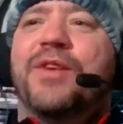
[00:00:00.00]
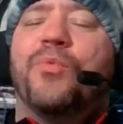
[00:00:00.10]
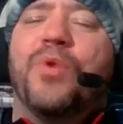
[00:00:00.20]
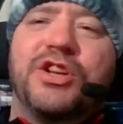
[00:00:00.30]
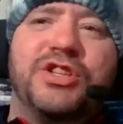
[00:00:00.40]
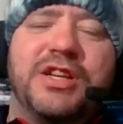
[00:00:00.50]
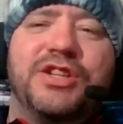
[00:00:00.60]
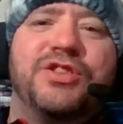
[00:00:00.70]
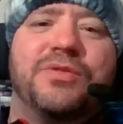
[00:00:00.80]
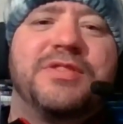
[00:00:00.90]
When she
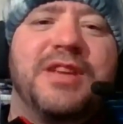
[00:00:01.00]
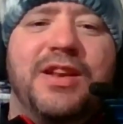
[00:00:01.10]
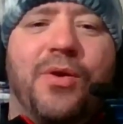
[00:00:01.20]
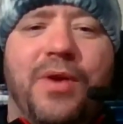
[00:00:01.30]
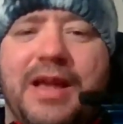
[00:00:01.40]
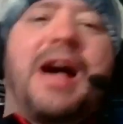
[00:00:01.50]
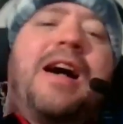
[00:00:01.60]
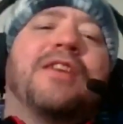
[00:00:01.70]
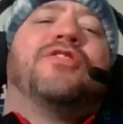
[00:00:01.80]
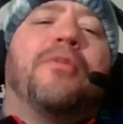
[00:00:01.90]
shoots it, you know, it
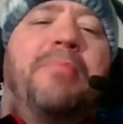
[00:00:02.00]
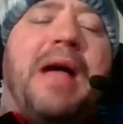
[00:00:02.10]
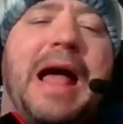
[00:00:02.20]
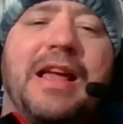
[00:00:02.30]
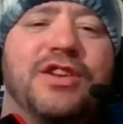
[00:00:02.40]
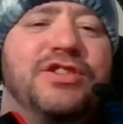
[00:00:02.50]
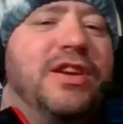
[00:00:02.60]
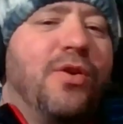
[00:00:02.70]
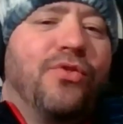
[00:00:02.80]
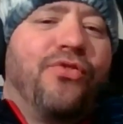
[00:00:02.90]
cocks her back and
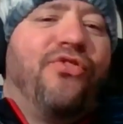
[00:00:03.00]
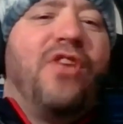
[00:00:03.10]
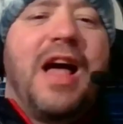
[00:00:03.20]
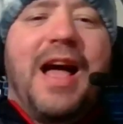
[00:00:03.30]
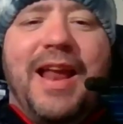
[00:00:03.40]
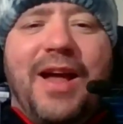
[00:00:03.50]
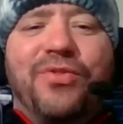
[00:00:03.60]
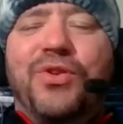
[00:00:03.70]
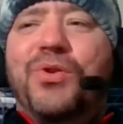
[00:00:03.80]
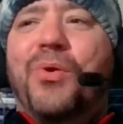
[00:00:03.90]
she goes flying
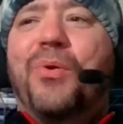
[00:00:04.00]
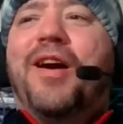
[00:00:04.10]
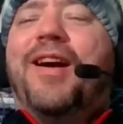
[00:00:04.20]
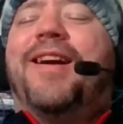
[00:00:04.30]
out the door.